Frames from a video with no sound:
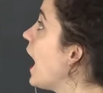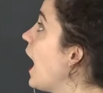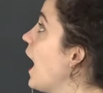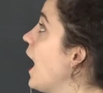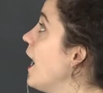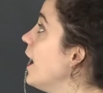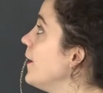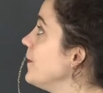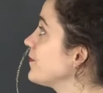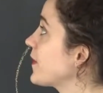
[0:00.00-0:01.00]

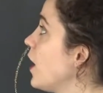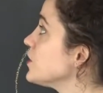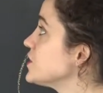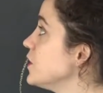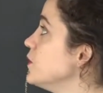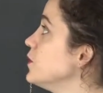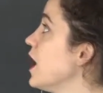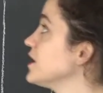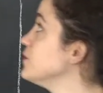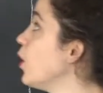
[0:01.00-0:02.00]
Also,
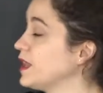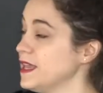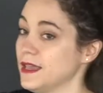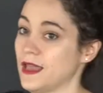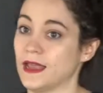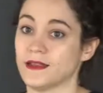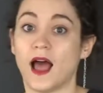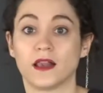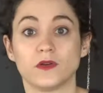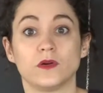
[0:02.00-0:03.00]
smoking and
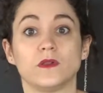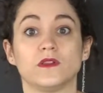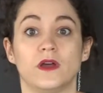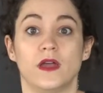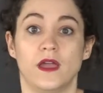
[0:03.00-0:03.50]
alcohol